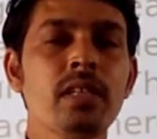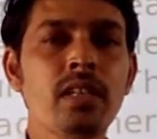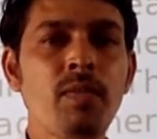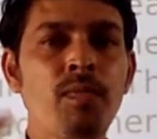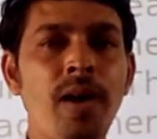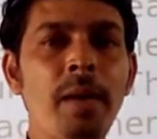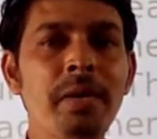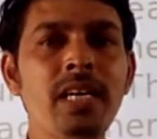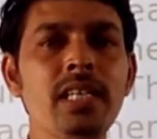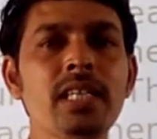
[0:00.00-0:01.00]
The
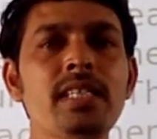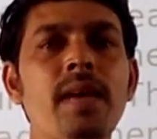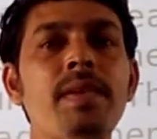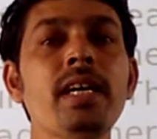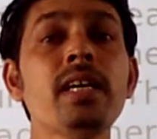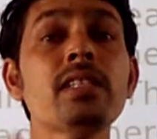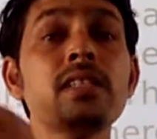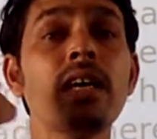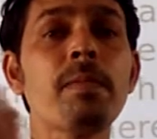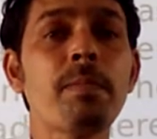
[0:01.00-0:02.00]
farmer is having a
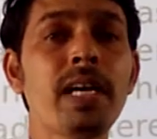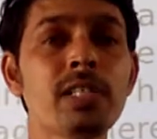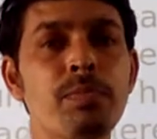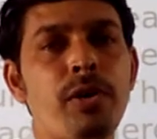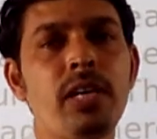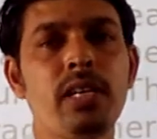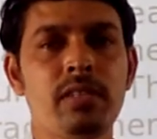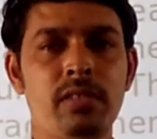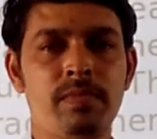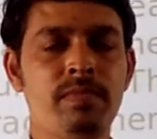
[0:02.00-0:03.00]
surplus
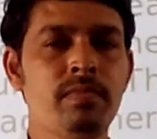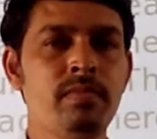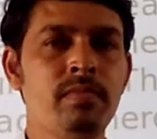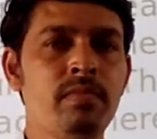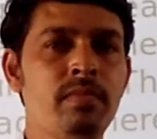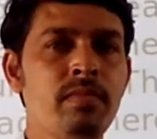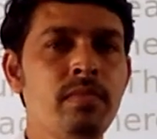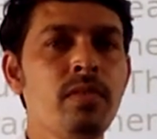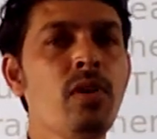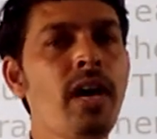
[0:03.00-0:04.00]
product.
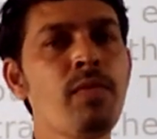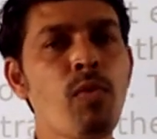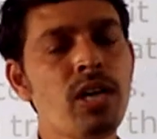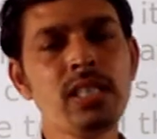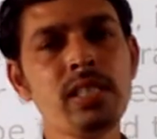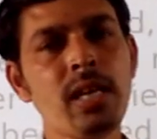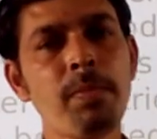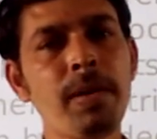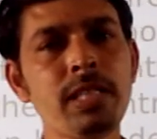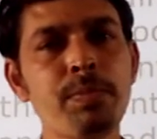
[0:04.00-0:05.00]
And what is
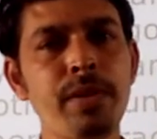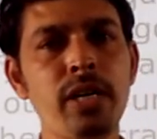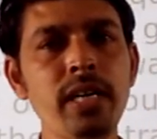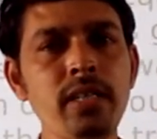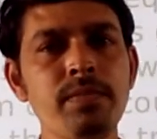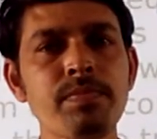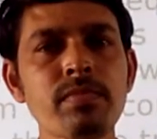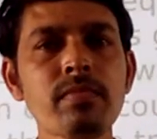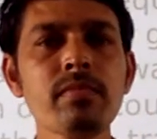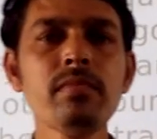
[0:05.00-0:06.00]
surplus product?
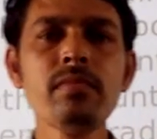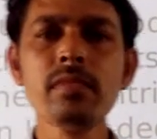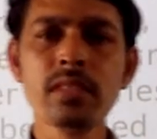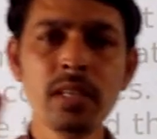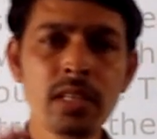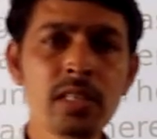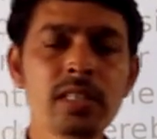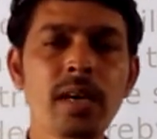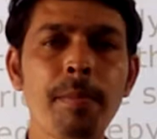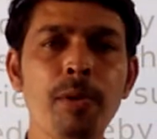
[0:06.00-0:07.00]

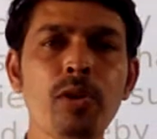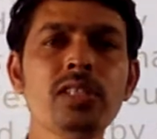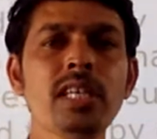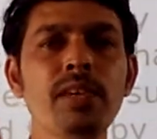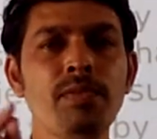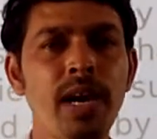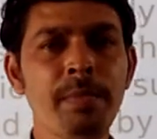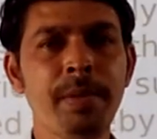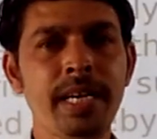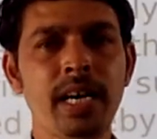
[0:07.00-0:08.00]
Suppose in 1
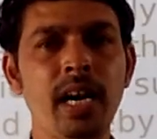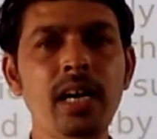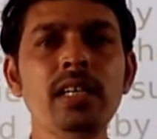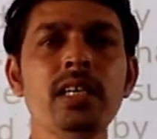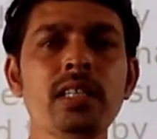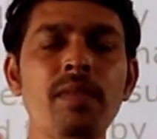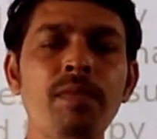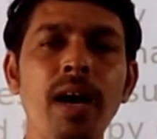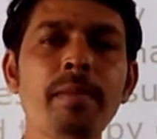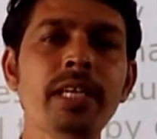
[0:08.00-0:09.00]
biga, the
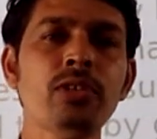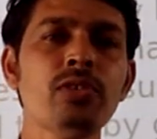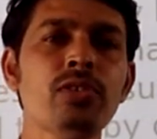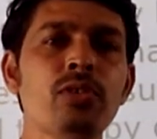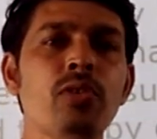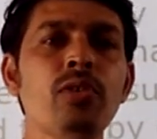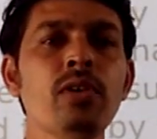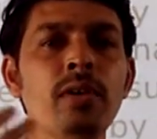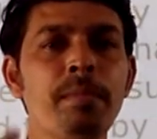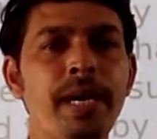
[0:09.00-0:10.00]
farmer used
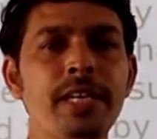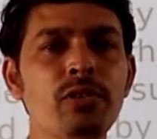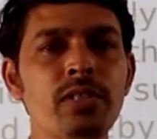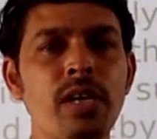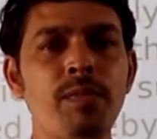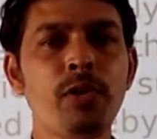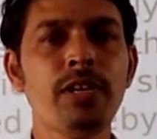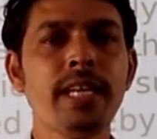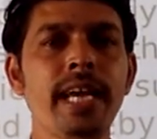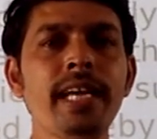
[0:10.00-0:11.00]
to produce a
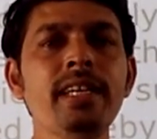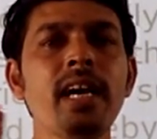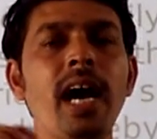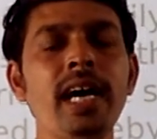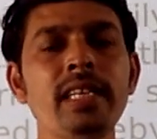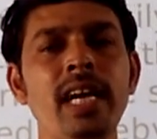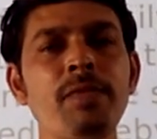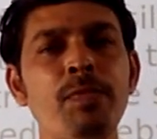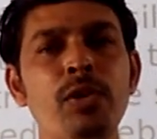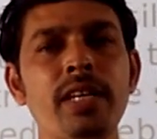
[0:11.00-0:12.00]
food grain and
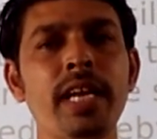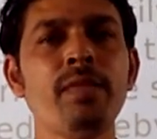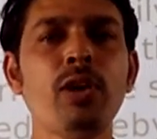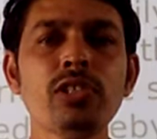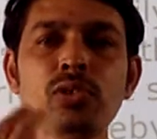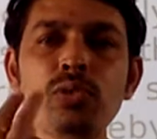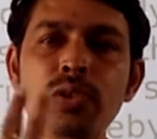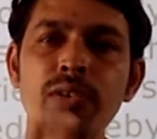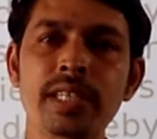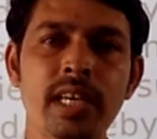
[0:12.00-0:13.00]
that food grain was
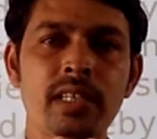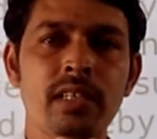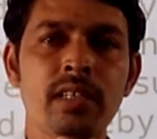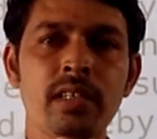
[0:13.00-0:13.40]
2 quintal.